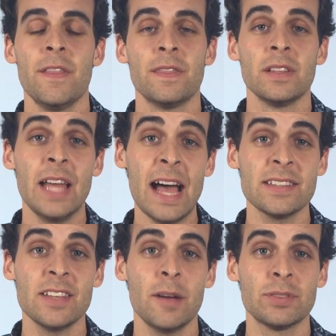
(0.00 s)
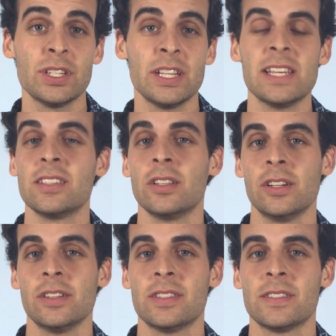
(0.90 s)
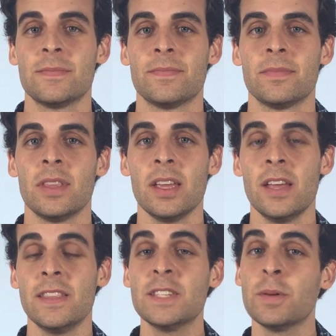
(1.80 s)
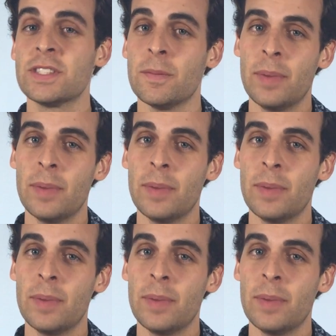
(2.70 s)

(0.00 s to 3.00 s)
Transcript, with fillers: The last option is alerts. This puts a